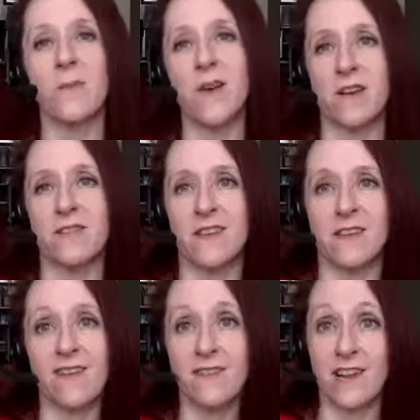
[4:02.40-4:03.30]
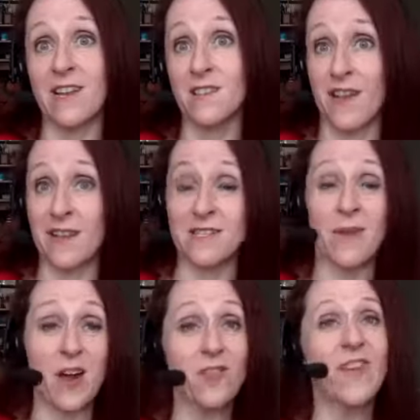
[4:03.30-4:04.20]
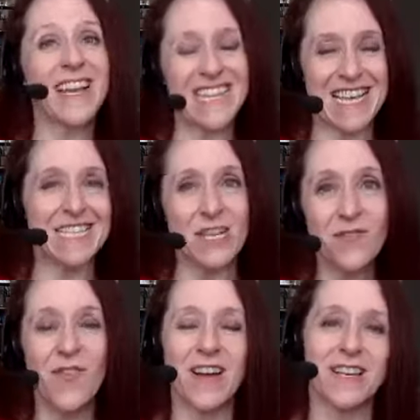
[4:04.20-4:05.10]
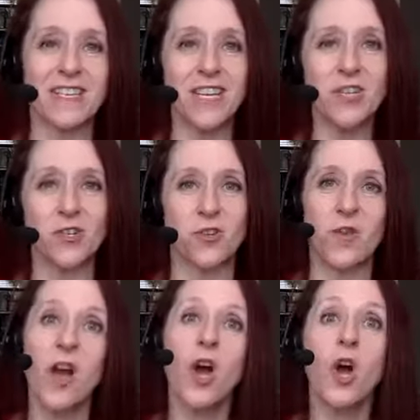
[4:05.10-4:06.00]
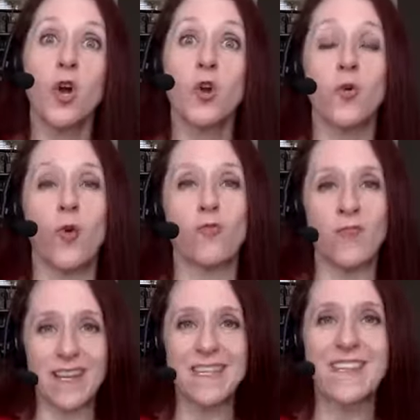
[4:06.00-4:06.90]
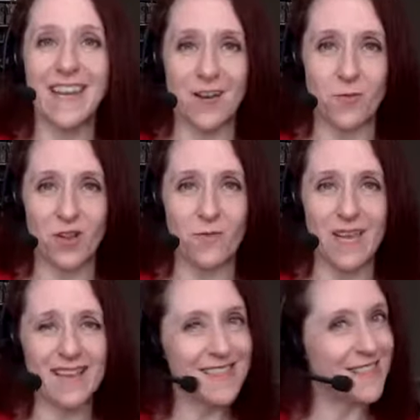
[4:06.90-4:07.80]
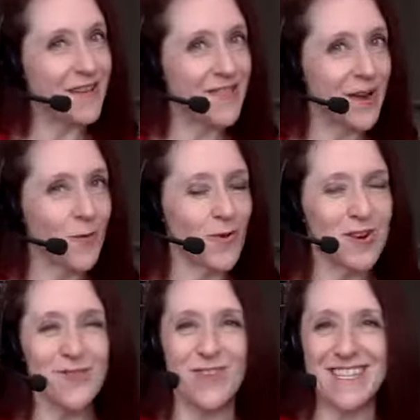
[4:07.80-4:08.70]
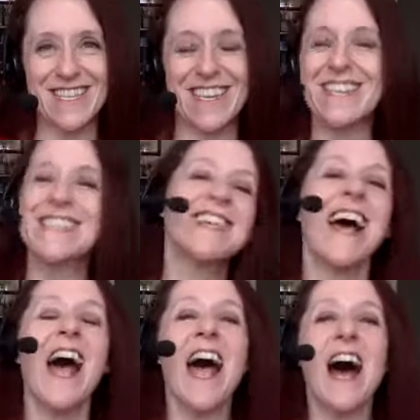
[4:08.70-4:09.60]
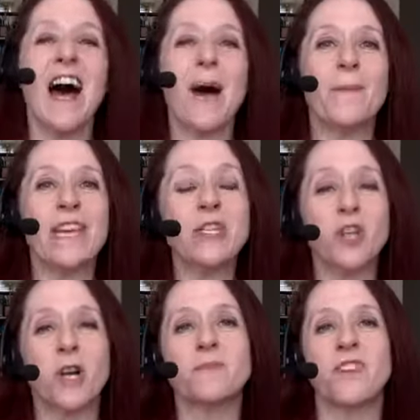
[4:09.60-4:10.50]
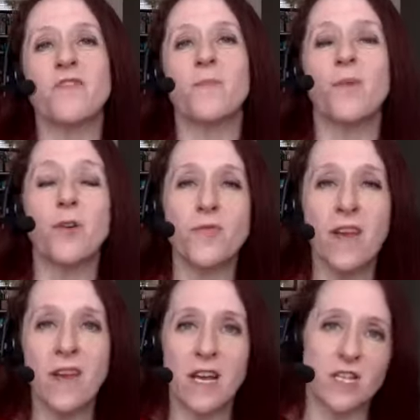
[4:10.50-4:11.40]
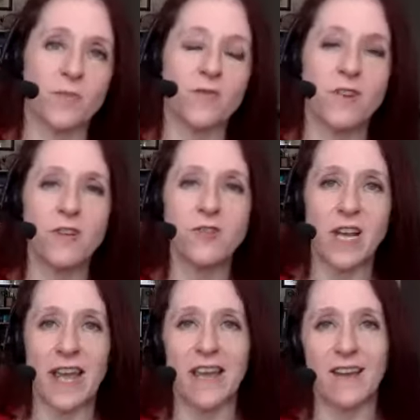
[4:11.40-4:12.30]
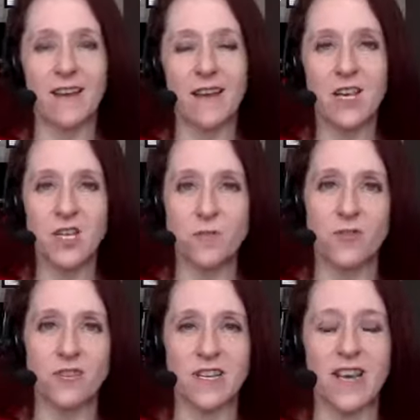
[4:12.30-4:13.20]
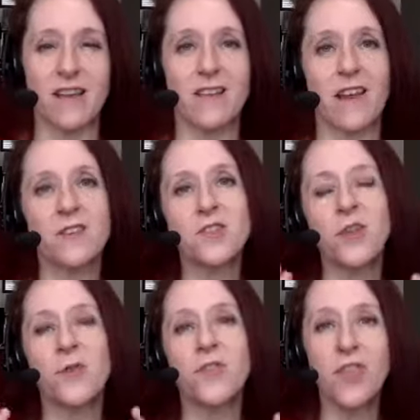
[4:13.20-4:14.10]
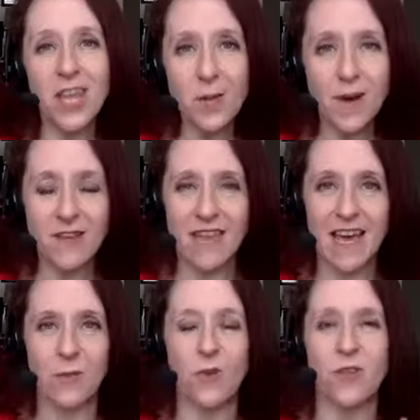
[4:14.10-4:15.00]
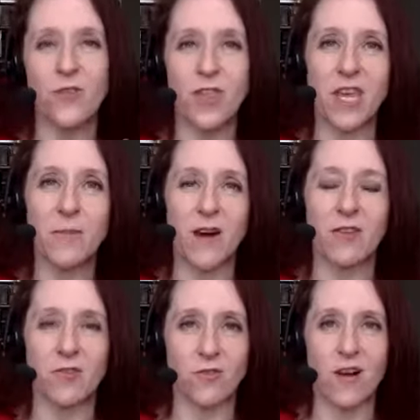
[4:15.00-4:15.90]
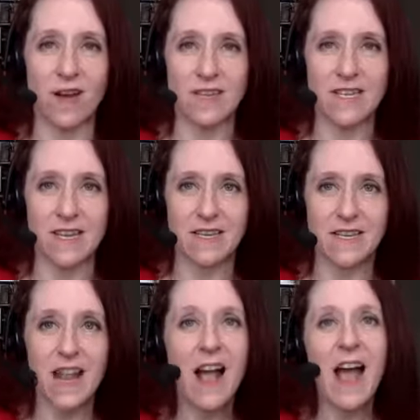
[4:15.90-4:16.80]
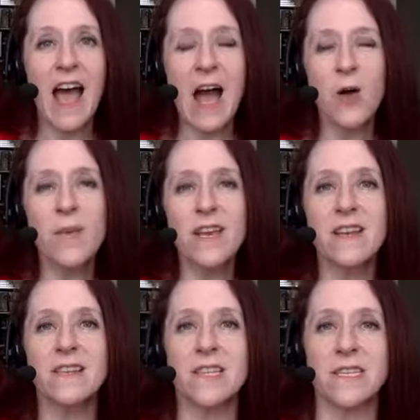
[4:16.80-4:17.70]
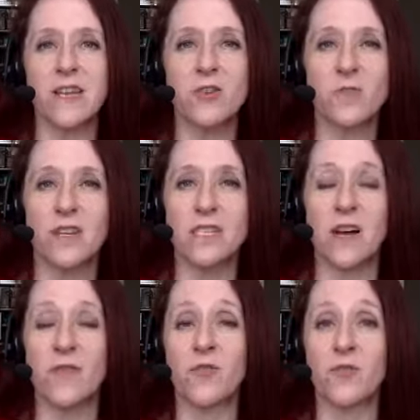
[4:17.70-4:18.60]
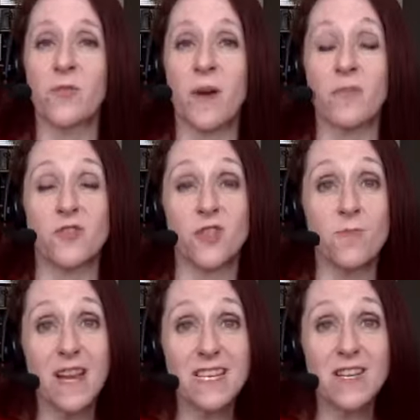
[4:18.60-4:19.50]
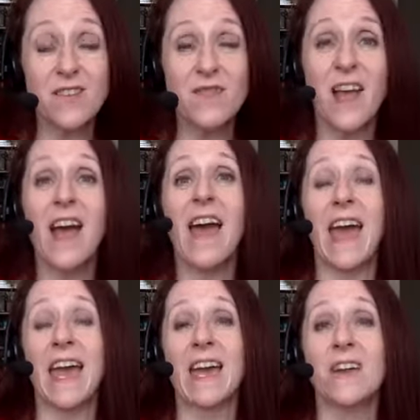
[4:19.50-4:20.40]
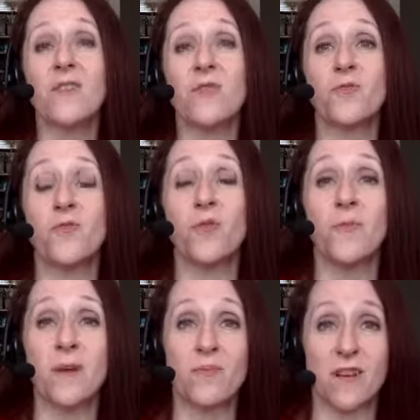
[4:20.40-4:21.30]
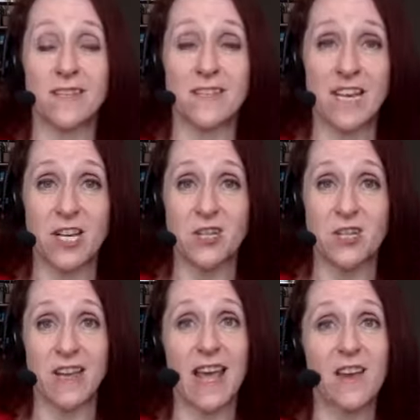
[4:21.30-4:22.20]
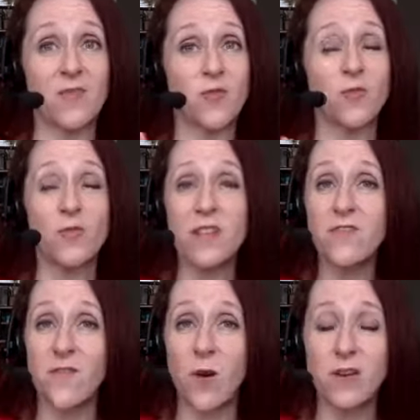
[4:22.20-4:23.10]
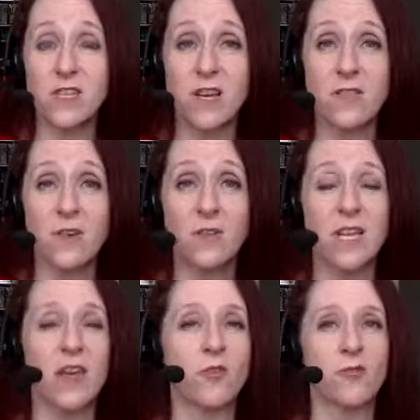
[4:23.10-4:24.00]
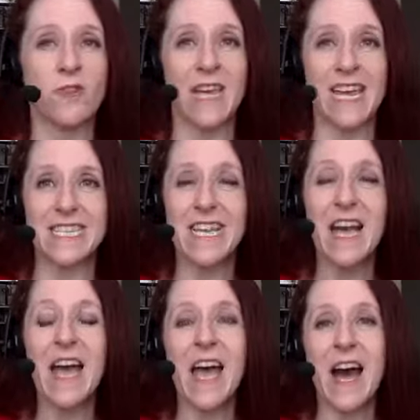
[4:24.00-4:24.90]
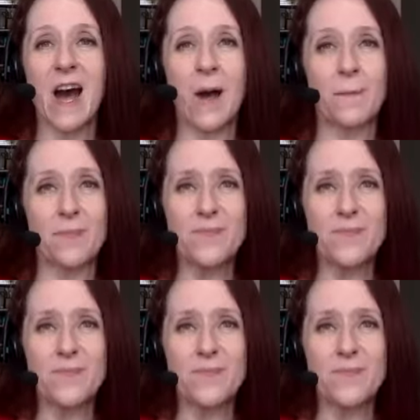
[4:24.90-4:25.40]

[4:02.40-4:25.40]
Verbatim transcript: better than another as as a matter of fact i did find a teacher who resonated with me love that word resonance um, in terms of both his approach and his personality so think about that when you think about your content how am i going to distinguish myself through my perspective and through my presentation and if you really focus on those and create um,